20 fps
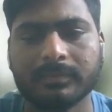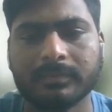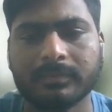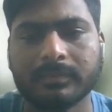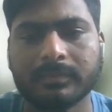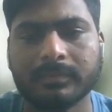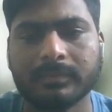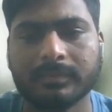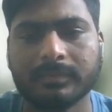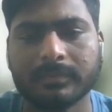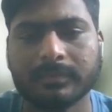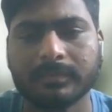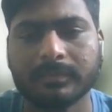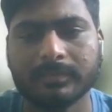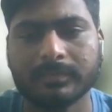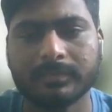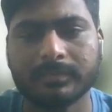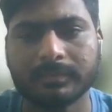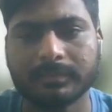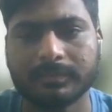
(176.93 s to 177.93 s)

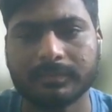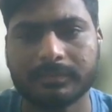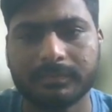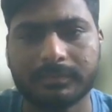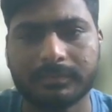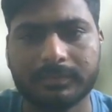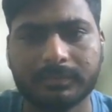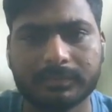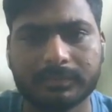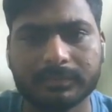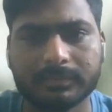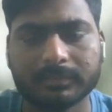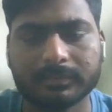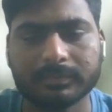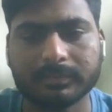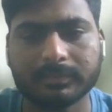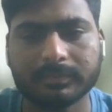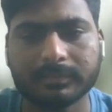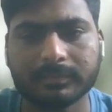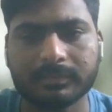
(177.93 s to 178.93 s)

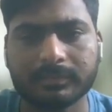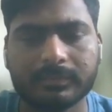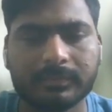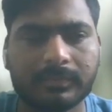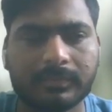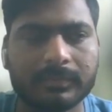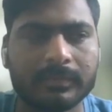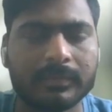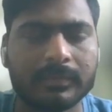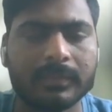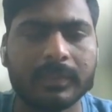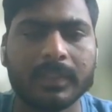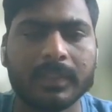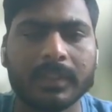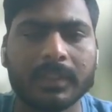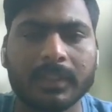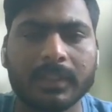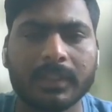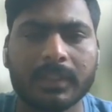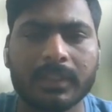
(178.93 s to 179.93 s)
(not speaking)